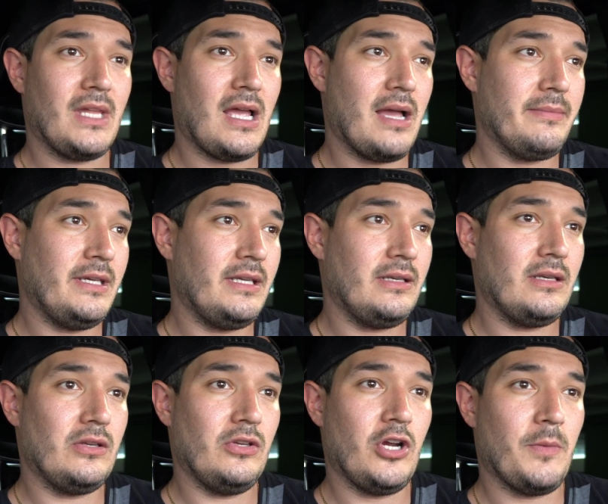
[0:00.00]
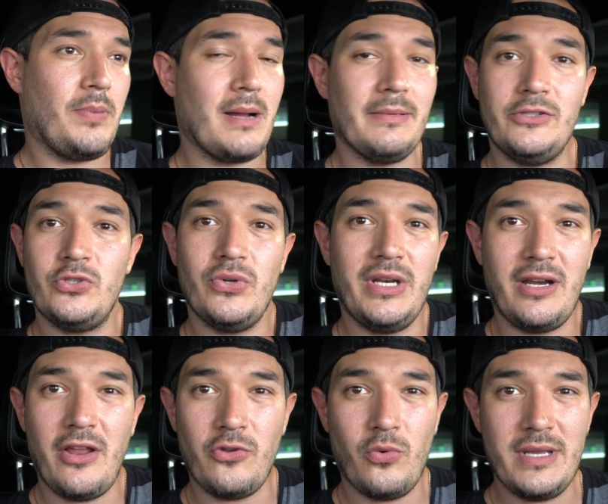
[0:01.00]
I mean, you could probably tune it
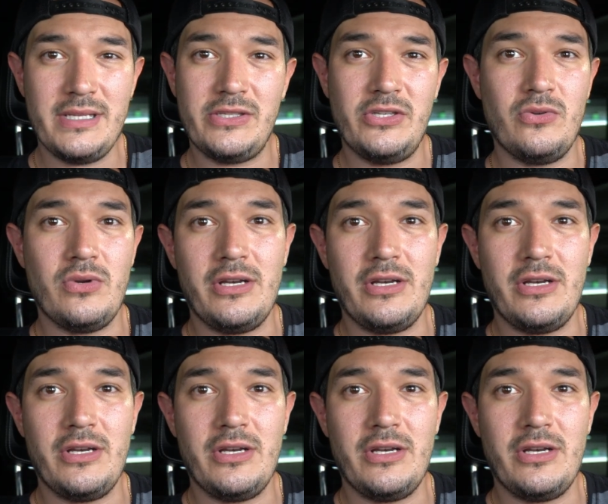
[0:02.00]
other ways too.